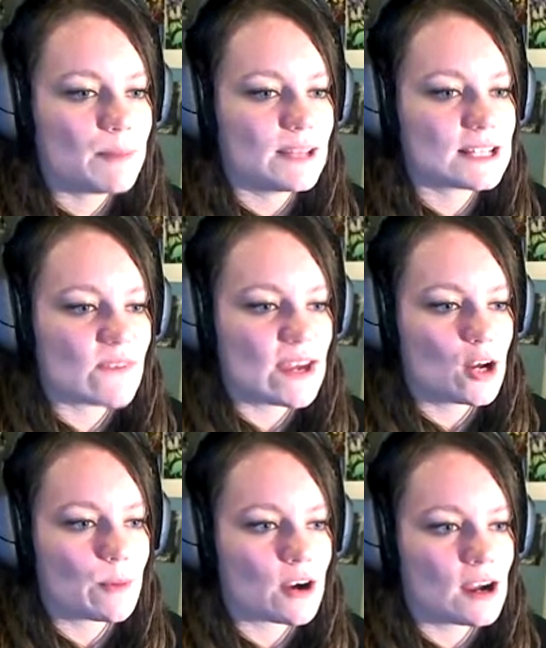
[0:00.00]
Yep, let's
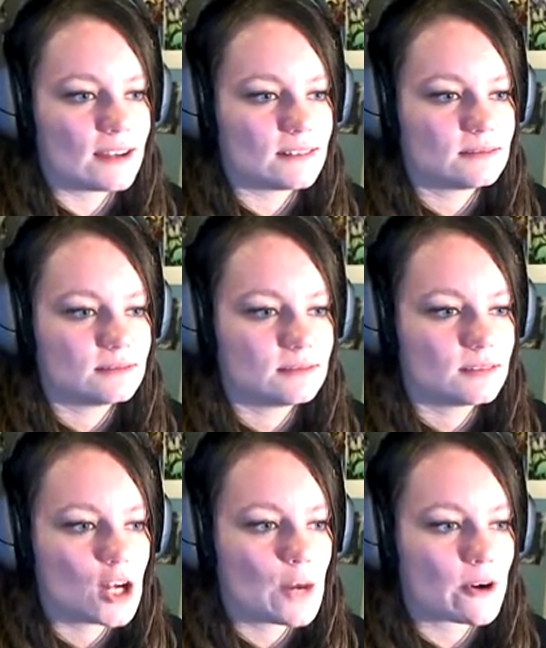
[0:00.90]
find Omicron!
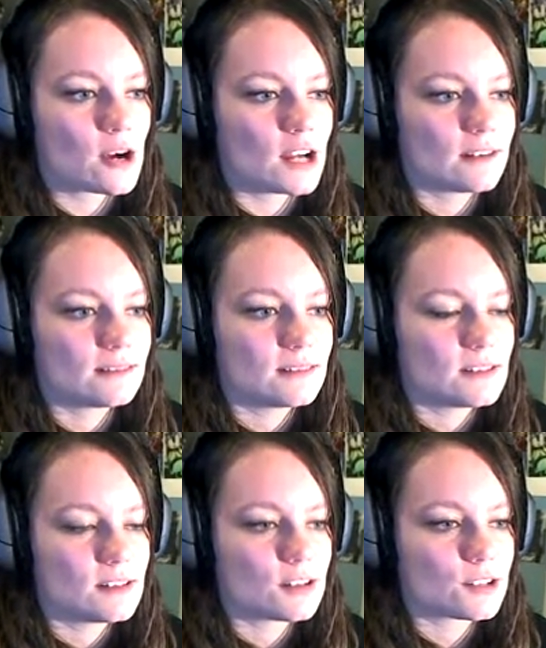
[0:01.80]

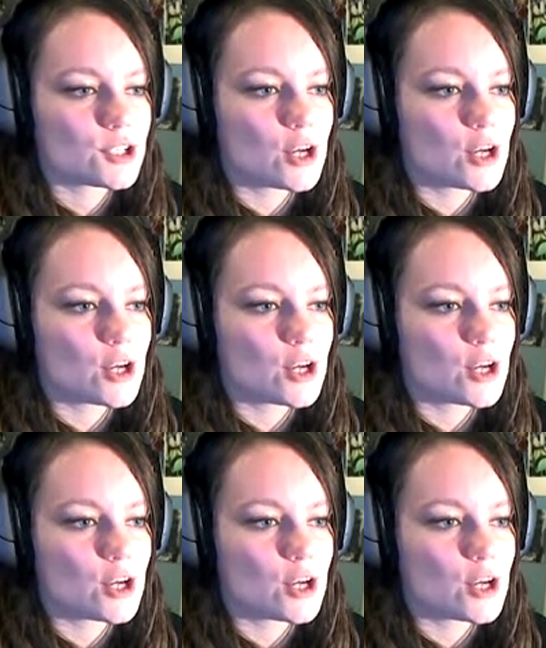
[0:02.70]
Omicron.